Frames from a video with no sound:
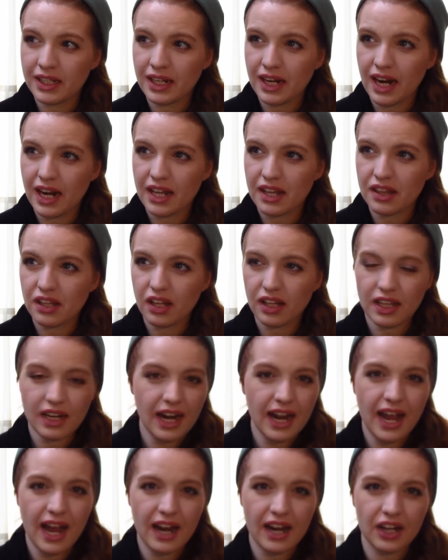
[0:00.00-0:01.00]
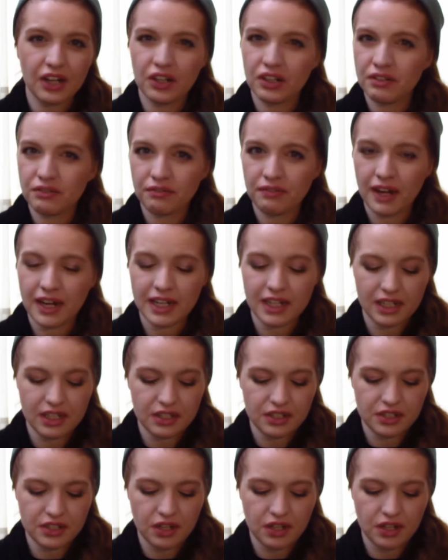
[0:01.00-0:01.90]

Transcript: that I thought that I had, I couldn't find it,